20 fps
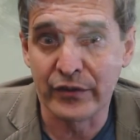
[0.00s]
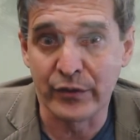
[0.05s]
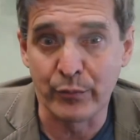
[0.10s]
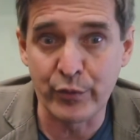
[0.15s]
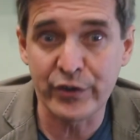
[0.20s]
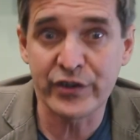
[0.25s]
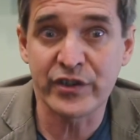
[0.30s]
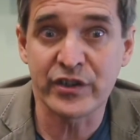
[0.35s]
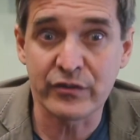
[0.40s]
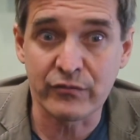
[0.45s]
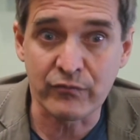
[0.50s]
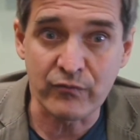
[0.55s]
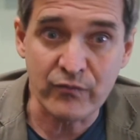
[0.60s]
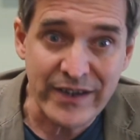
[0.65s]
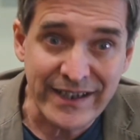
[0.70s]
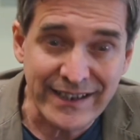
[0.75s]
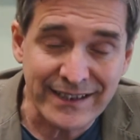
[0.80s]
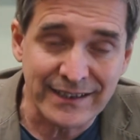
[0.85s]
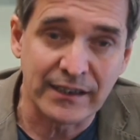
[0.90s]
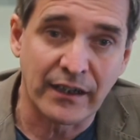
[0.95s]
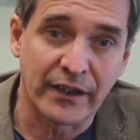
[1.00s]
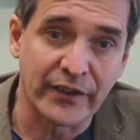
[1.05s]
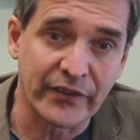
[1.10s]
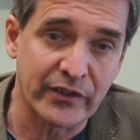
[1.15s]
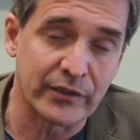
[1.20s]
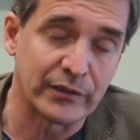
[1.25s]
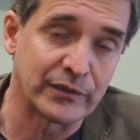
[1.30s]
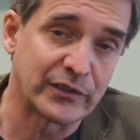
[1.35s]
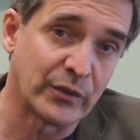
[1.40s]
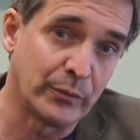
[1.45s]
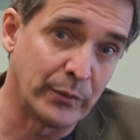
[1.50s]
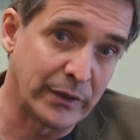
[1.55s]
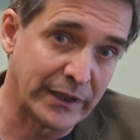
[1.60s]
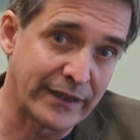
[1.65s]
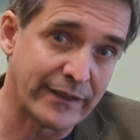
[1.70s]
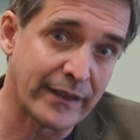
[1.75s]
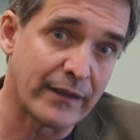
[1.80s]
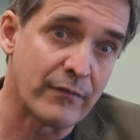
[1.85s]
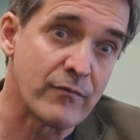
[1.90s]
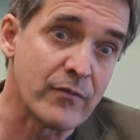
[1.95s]
The British realised ultimately
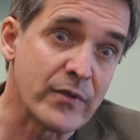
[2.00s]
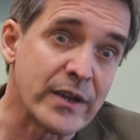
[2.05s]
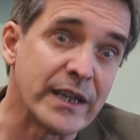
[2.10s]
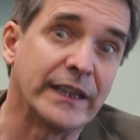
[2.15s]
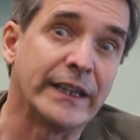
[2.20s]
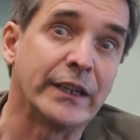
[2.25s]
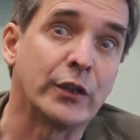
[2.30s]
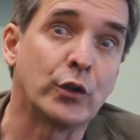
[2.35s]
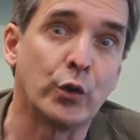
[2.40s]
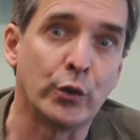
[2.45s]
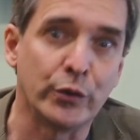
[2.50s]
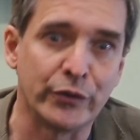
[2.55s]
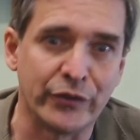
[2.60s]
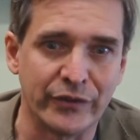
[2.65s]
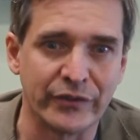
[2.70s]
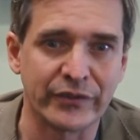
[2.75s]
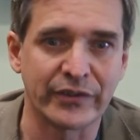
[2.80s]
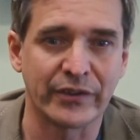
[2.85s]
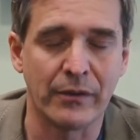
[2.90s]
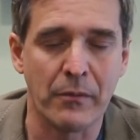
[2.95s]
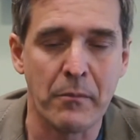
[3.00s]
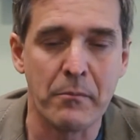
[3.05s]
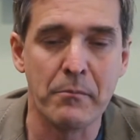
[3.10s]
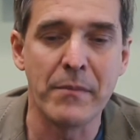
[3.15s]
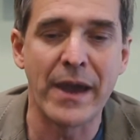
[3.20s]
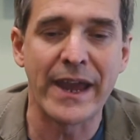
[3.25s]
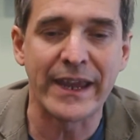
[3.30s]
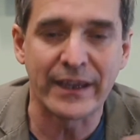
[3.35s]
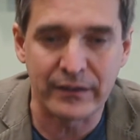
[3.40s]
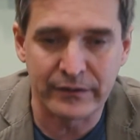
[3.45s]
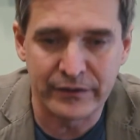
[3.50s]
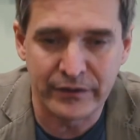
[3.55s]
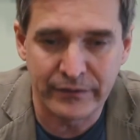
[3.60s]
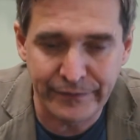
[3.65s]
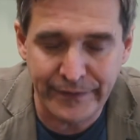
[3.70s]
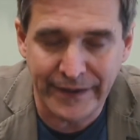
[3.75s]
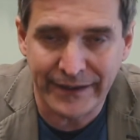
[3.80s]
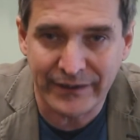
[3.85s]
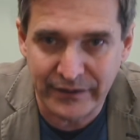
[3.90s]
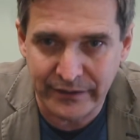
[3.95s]
they really couldn't make an
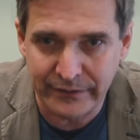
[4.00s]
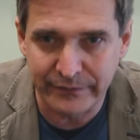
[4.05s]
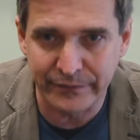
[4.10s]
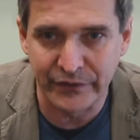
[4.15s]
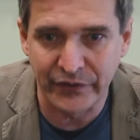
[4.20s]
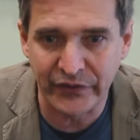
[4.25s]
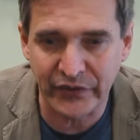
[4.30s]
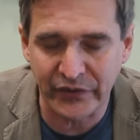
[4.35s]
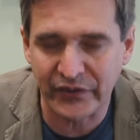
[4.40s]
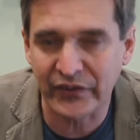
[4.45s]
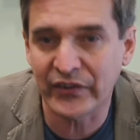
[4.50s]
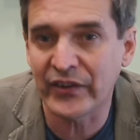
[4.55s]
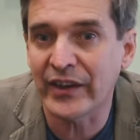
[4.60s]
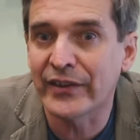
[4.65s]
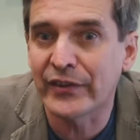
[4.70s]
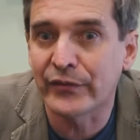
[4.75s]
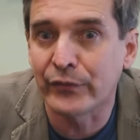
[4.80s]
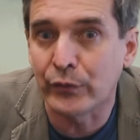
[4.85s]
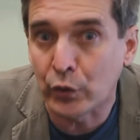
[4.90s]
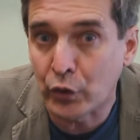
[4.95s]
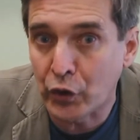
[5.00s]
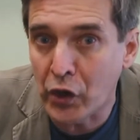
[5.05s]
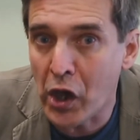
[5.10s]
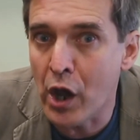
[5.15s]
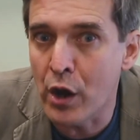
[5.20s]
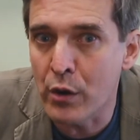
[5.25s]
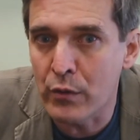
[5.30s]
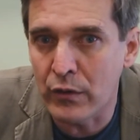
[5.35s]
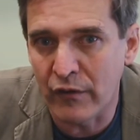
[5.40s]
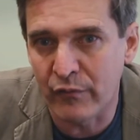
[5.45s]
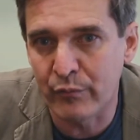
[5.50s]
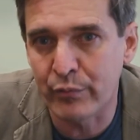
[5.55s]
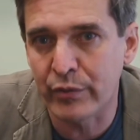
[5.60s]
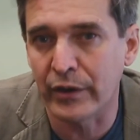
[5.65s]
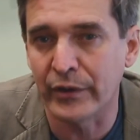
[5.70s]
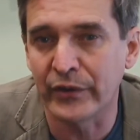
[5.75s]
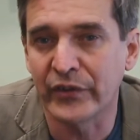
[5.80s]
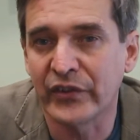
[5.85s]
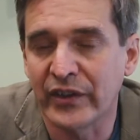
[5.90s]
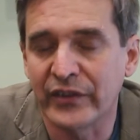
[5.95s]
effective and successful go of
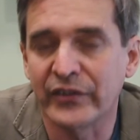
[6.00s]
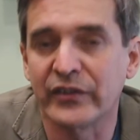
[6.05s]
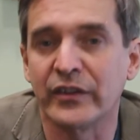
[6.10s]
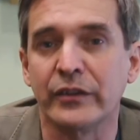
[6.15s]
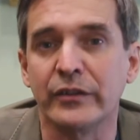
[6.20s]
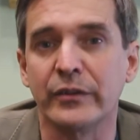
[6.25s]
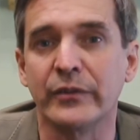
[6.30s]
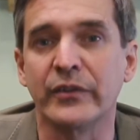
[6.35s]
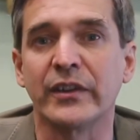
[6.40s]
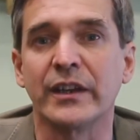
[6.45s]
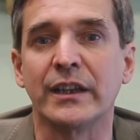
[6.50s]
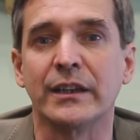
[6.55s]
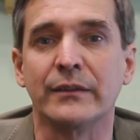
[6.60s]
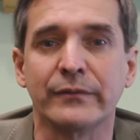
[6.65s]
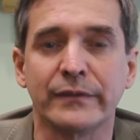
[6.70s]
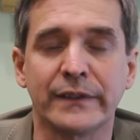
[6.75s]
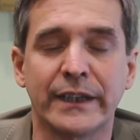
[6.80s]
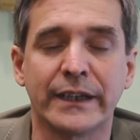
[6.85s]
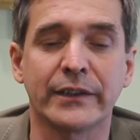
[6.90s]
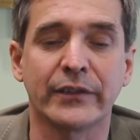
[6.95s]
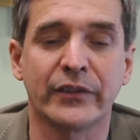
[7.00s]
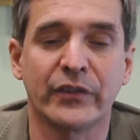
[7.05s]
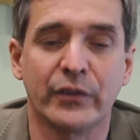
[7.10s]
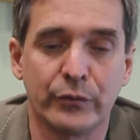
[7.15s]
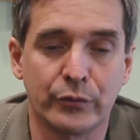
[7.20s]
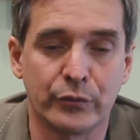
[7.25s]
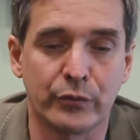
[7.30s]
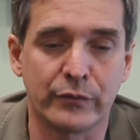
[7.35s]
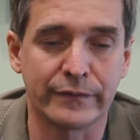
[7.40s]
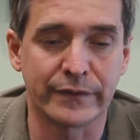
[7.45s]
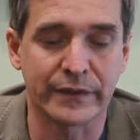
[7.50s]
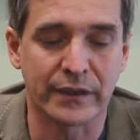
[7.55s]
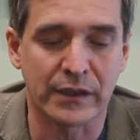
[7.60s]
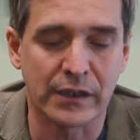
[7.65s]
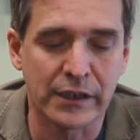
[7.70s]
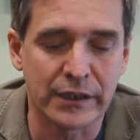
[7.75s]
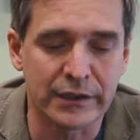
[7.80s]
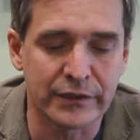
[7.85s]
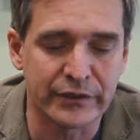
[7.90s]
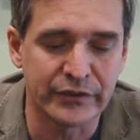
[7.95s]
processing New Zealand flax on Norfolk
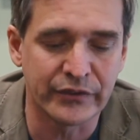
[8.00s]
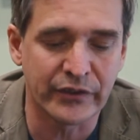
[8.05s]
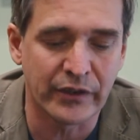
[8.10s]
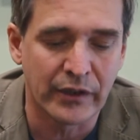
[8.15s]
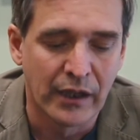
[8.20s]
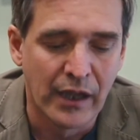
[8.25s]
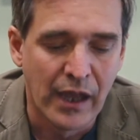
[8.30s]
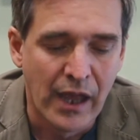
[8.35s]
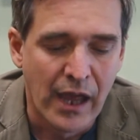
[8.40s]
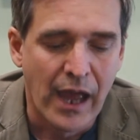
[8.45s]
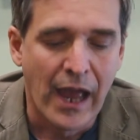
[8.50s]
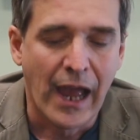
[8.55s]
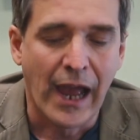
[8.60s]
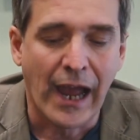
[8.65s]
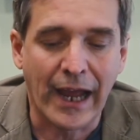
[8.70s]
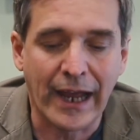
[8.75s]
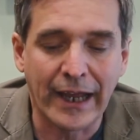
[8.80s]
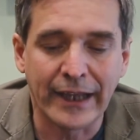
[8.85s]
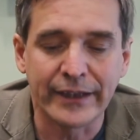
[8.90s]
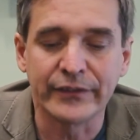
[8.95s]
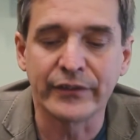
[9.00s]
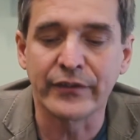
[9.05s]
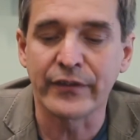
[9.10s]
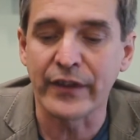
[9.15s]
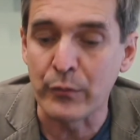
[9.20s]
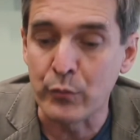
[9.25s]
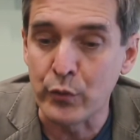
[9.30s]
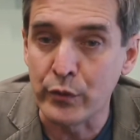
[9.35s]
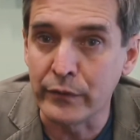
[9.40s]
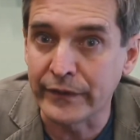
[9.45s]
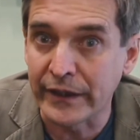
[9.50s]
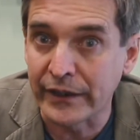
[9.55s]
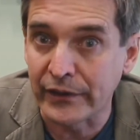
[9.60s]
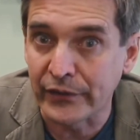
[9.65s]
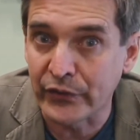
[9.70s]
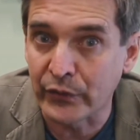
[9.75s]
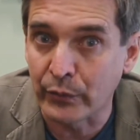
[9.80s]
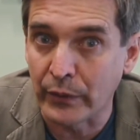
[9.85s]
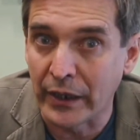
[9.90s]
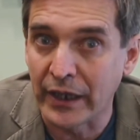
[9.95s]
Island, and they moved
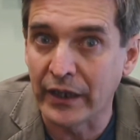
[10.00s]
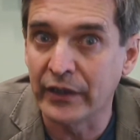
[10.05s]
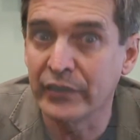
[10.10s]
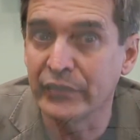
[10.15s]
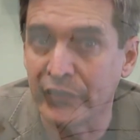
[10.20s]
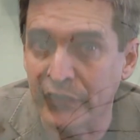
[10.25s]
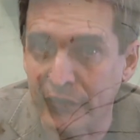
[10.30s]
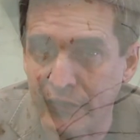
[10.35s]
elsewhere to